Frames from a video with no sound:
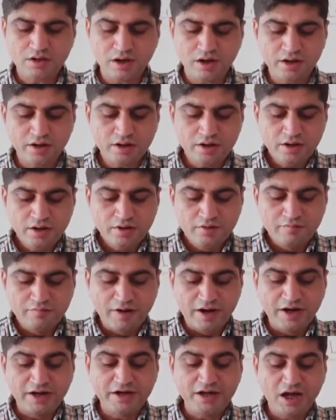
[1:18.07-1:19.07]
Third,
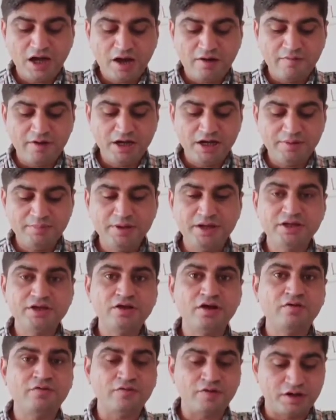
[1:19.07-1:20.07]
where the
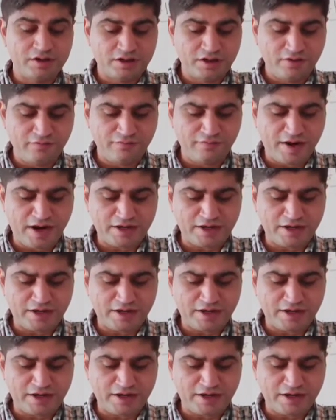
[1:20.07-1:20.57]
availability of other